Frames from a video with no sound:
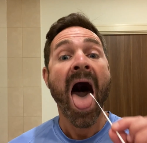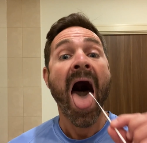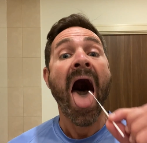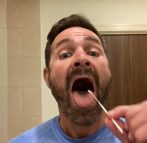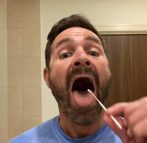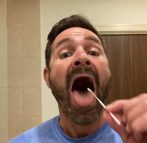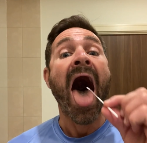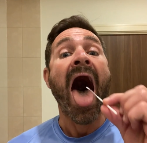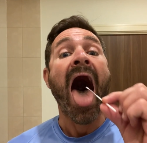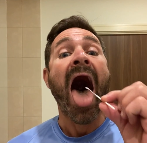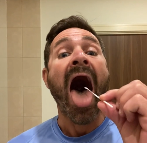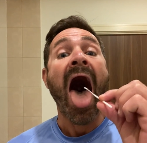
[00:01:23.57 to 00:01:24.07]

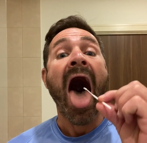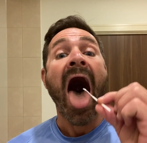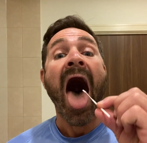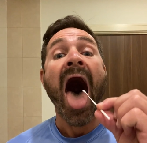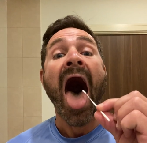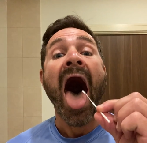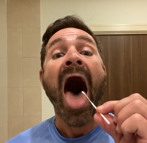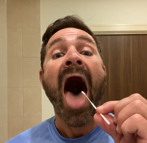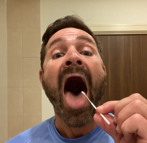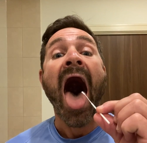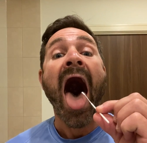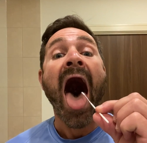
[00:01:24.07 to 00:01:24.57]

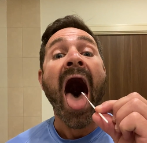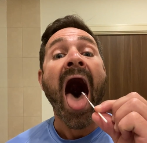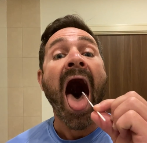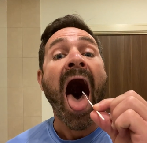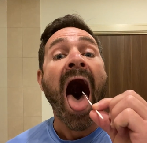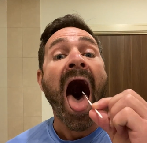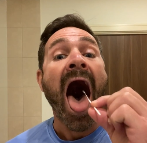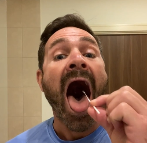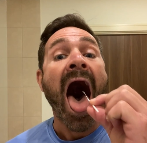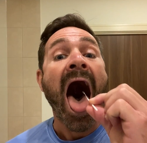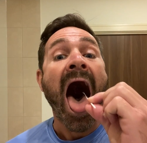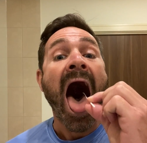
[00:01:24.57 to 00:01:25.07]

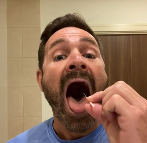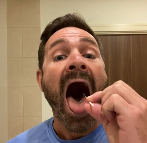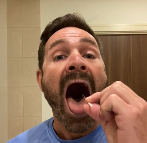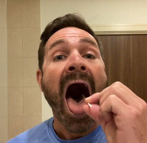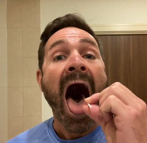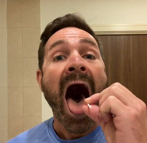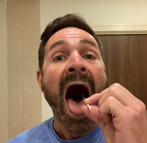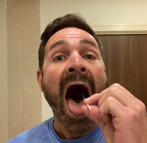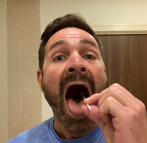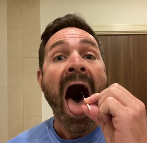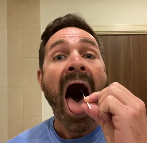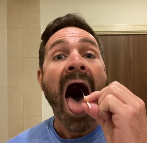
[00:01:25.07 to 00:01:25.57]

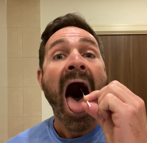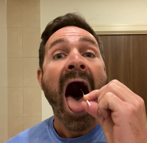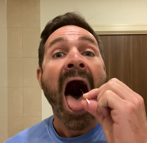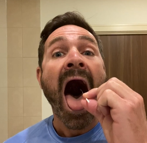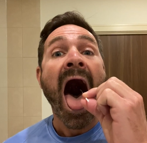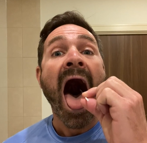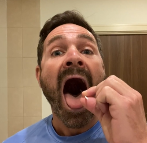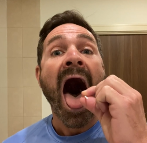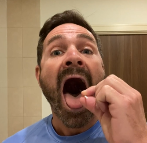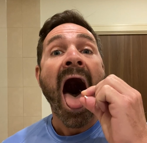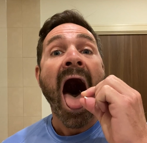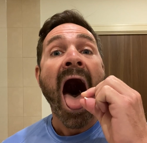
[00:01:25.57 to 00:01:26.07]

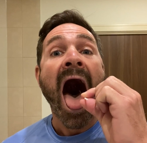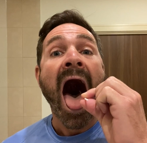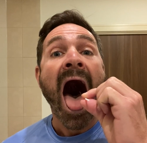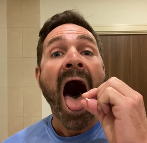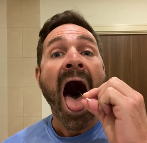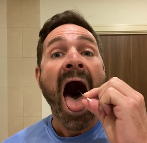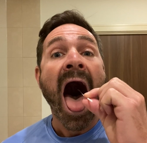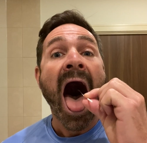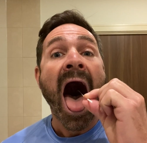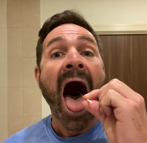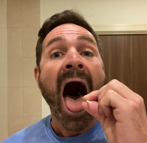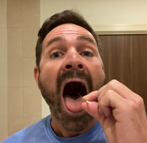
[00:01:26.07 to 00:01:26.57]

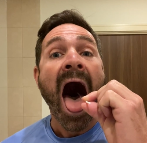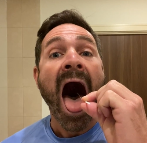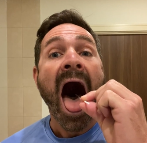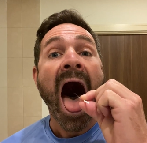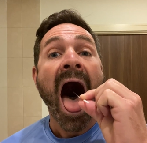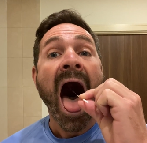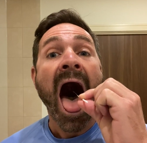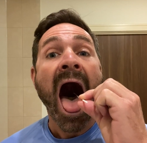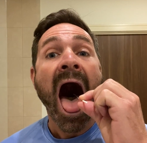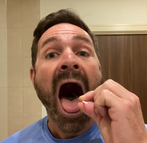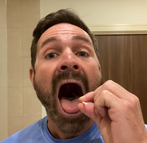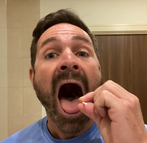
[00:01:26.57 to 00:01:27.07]

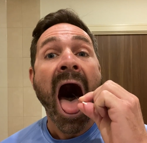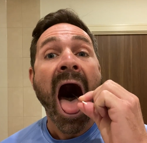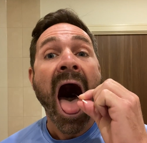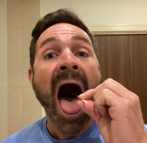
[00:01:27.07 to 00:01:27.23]
[no speech]